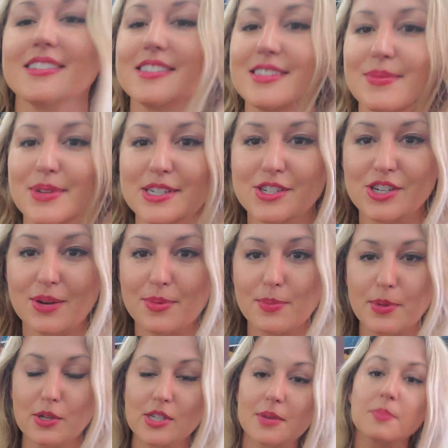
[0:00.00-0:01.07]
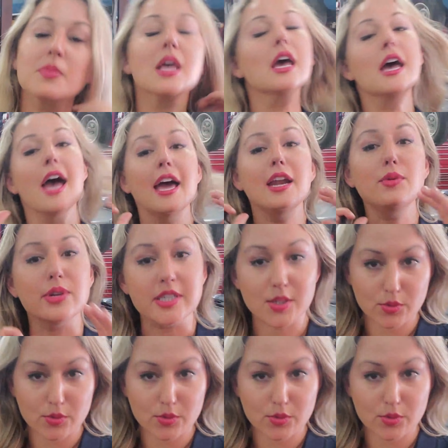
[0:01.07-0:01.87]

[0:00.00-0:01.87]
Somebody's jamming music. Anyways,